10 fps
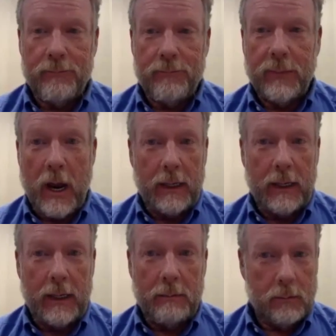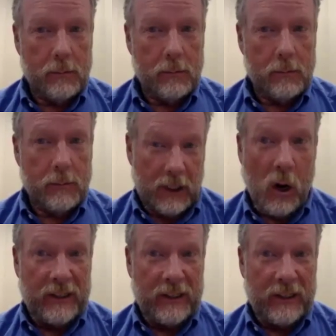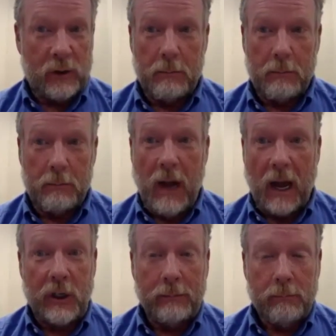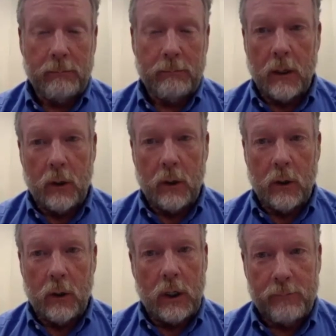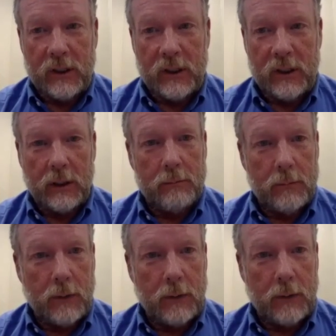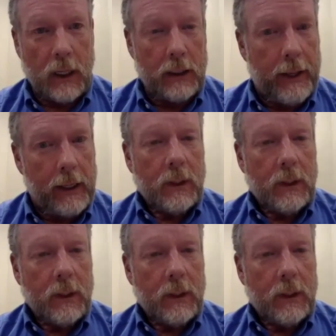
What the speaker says: I'm red because I'm always red. I'm not blushing. So just to let you know that.